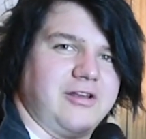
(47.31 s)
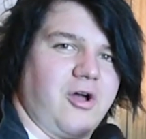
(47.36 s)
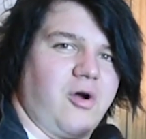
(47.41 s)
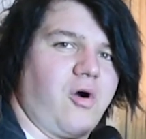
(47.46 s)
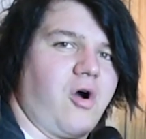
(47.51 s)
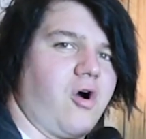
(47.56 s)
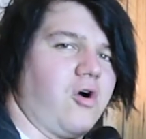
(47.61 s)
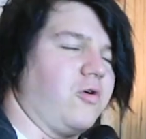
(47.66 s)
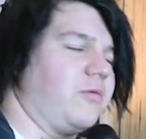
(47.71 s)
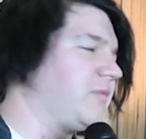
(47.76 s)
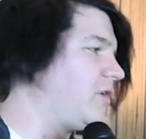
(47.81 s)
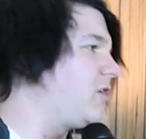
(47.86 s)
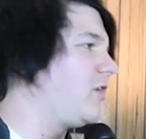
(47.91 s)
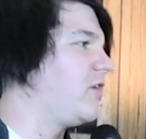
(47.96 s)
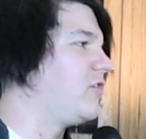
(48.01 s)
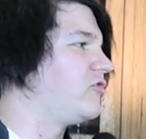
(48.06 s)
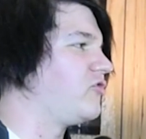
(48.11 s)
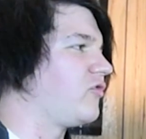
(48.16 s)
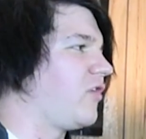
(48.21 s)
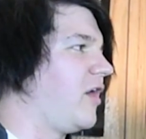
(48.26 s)
know Homer,
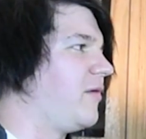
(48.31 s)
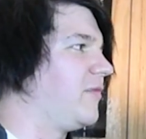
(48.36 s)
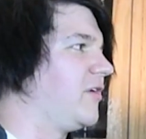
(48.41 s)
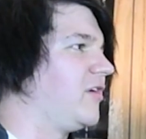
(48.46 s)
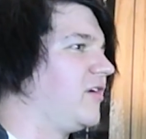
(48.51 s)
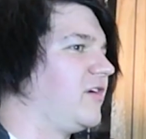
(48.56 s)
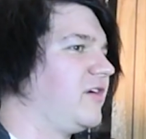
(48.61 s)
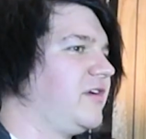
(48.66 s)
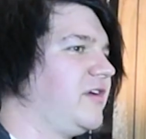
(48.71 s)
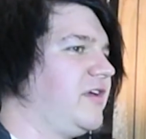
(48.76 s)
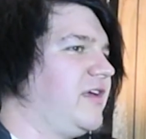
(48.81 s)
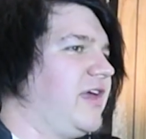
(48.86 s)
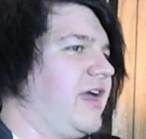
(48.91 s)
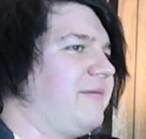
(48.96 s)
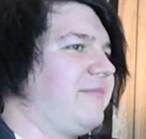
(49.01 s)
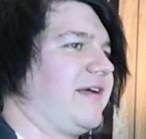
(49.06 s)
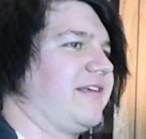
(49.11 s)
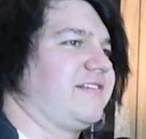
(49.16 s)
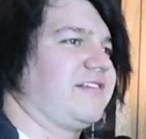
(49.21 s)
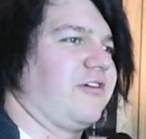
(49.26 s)
our drummer,
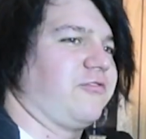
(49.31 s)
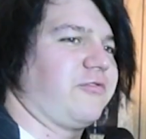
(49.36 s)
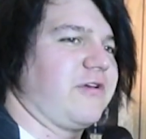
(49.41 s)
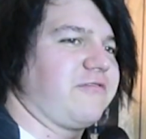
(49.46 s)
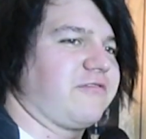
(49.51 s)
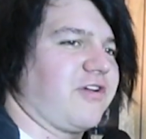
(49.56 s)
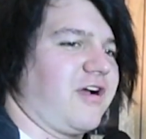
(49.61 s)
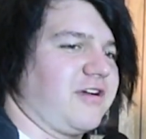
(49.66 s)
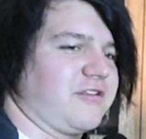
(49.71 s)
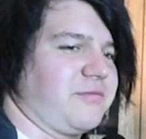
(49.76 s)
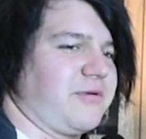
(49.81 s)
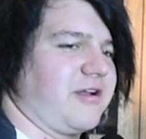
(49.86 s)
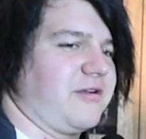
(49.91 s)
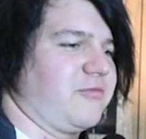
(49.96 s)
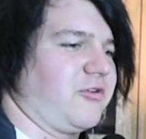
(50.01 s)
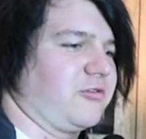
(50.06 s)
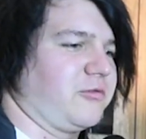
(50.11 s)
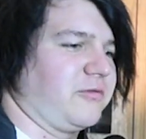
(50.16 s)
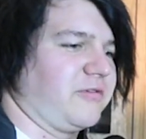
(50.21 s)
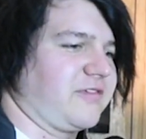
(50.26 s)
and myself, we've talked about
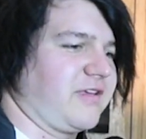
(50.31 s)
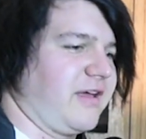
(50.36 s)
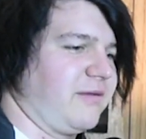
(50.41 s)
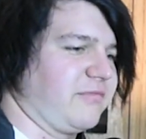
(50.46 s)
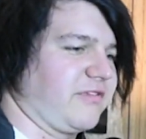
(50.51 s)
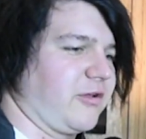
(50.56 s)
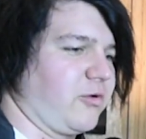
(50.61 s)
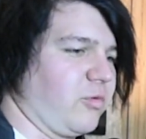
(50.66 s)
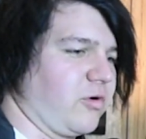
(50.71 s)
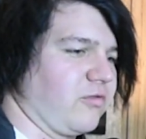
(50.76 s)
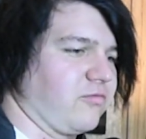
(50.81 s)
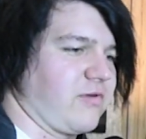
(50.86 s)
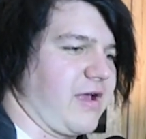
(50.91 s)
it multiple times. Like, we're